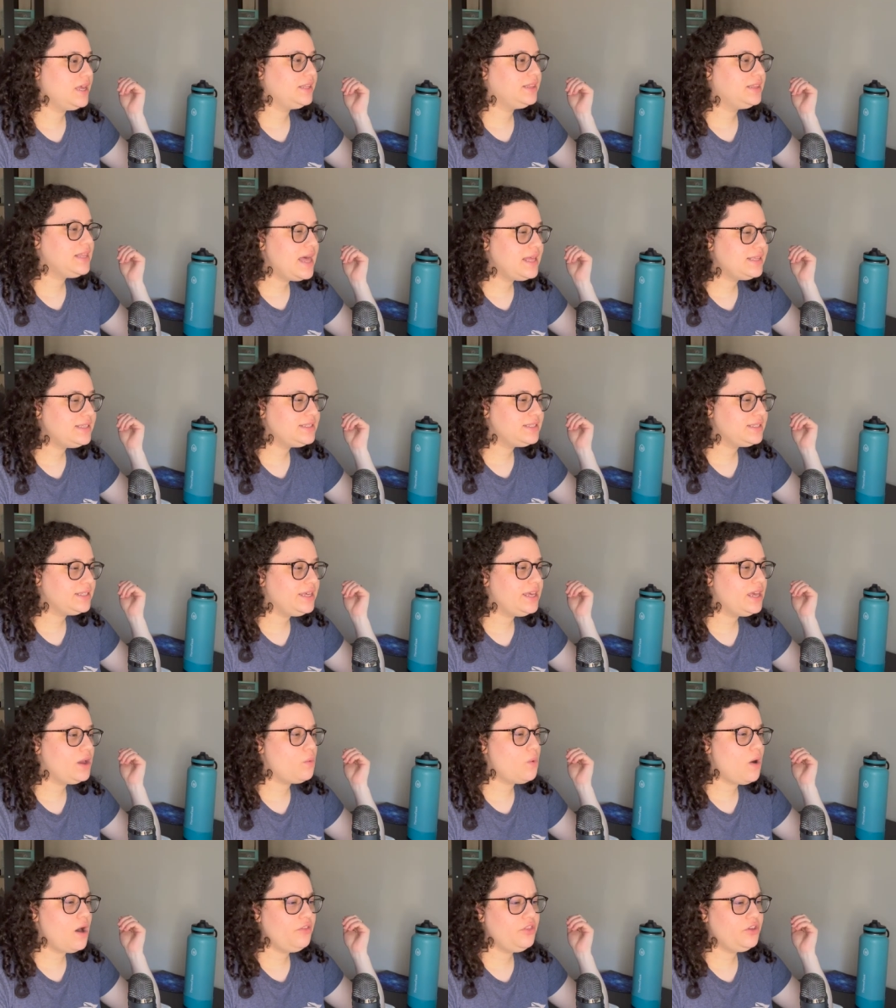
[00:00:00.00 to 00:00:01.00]
Lastly,
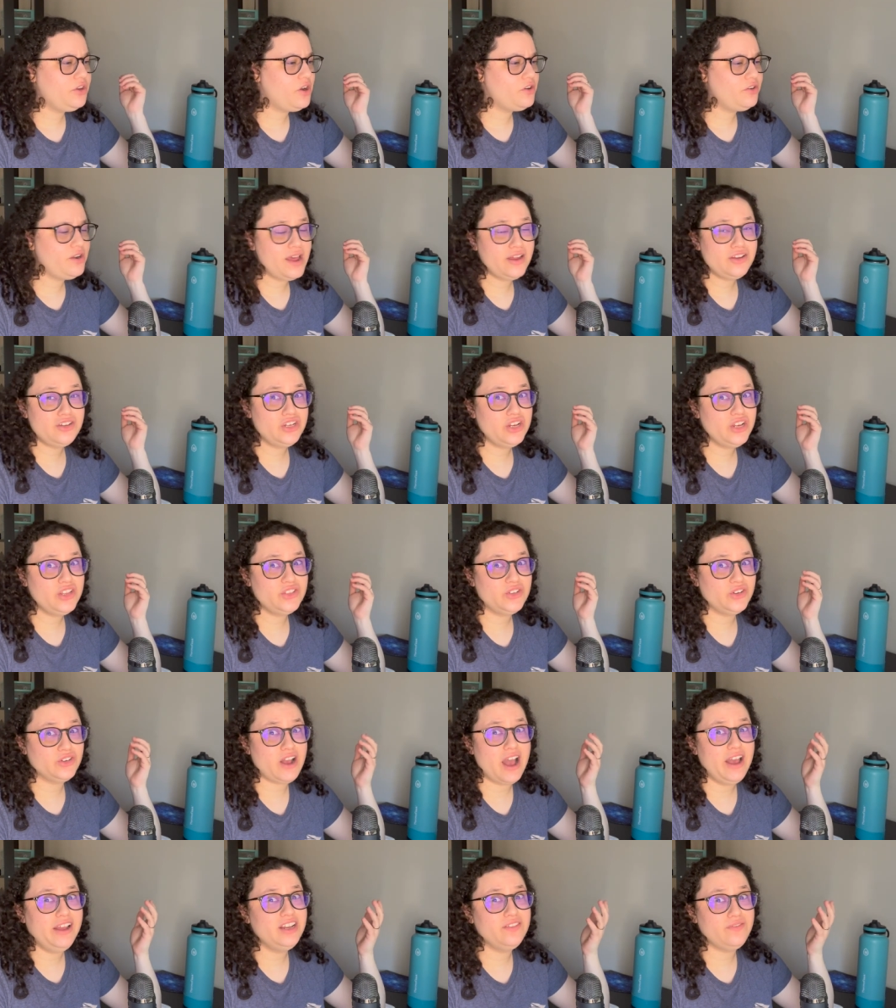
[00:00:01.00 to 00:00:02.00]
while the Kardashians are
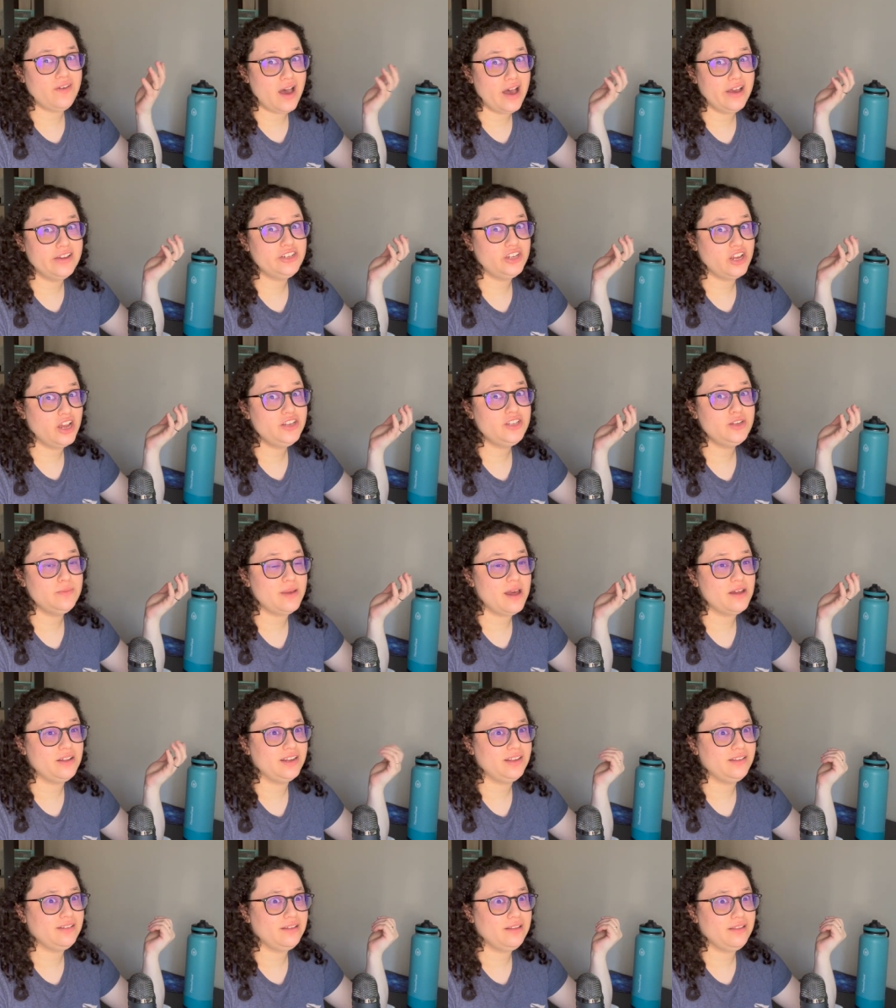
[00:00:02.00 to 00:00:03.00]
kind of hush hush
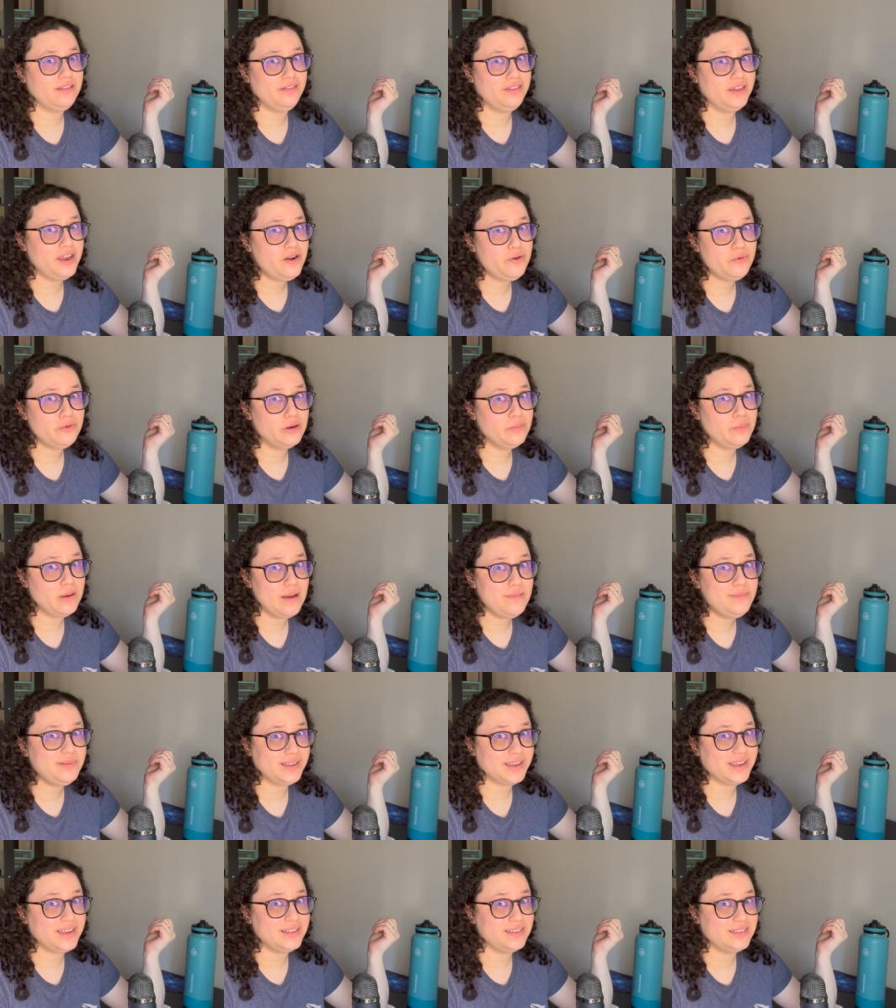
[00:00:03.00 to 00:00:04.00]
about it, they're
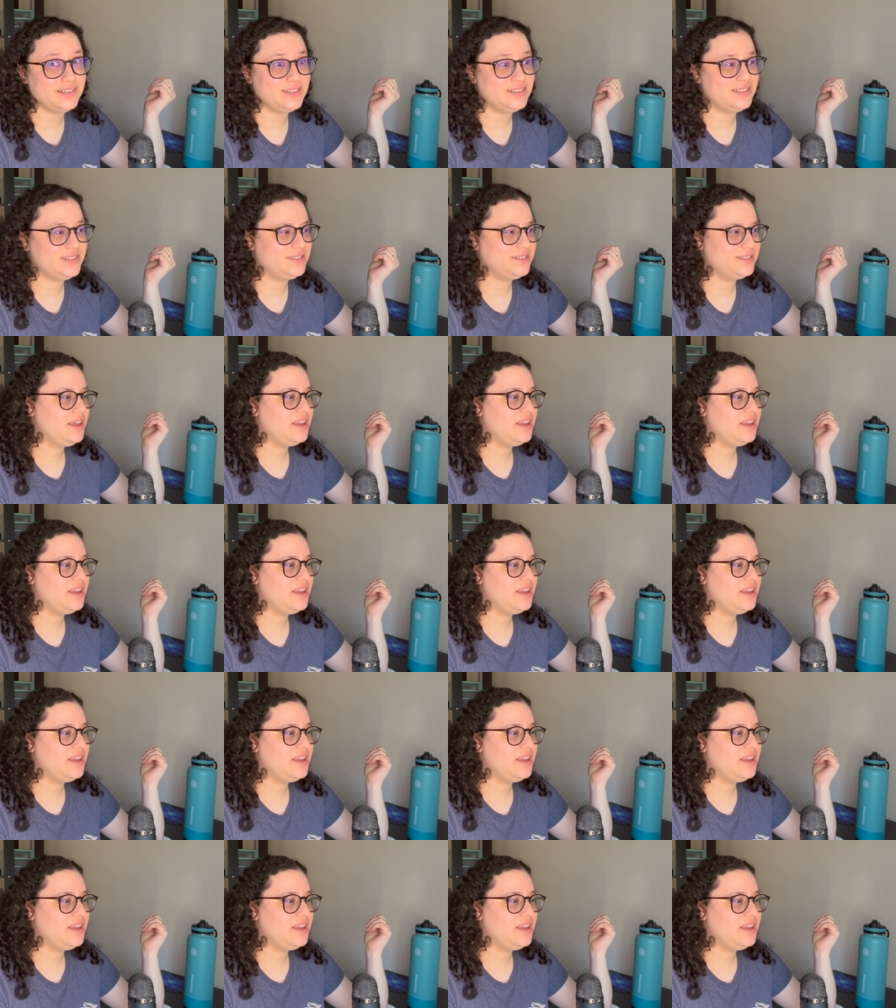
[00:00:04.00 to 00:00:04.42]
Republicans.